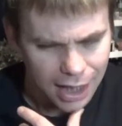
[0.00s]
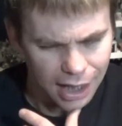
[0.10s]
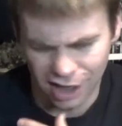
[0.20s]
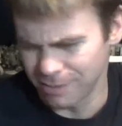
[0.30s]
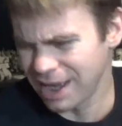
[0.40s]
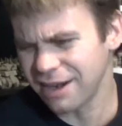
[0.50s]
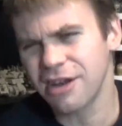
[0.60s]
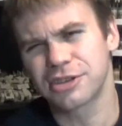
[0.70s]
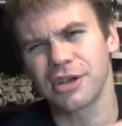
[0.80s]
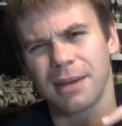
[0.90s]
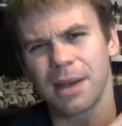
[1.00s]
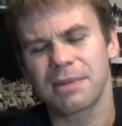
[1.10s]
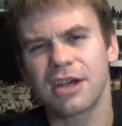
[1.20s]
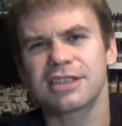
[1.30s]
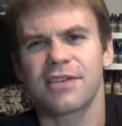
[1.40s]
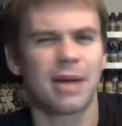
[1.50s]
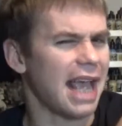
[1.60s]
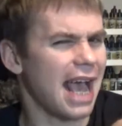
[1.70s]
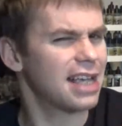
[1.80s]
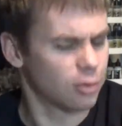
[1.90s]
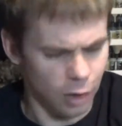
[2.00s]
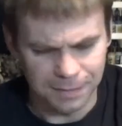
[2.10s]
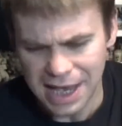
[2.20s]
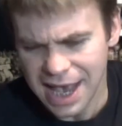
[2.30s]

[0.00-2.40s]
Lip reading: I don't know too. I'm curious if anybody has one.